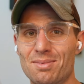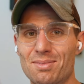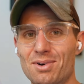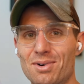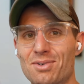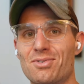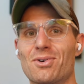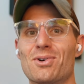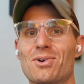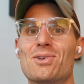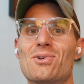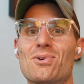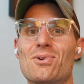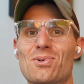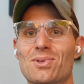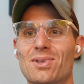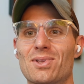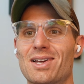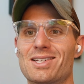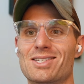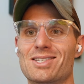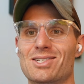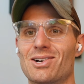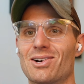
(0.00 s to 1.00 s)
before you
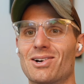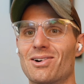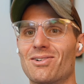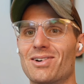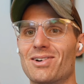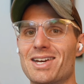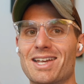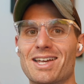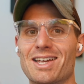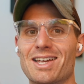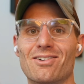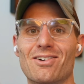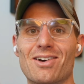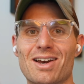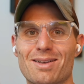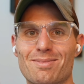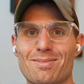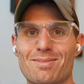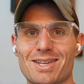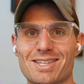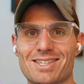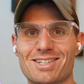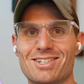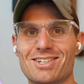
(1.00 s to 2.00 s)
like start reading and
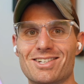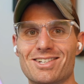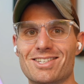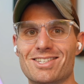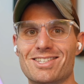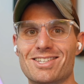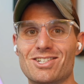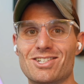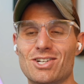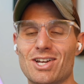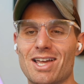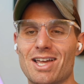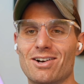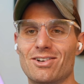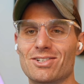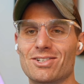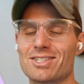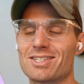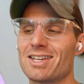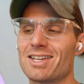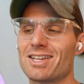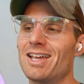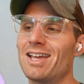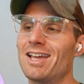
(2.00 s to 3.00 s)
writing messages to
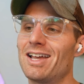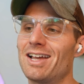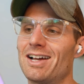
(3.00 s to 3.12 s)
channels.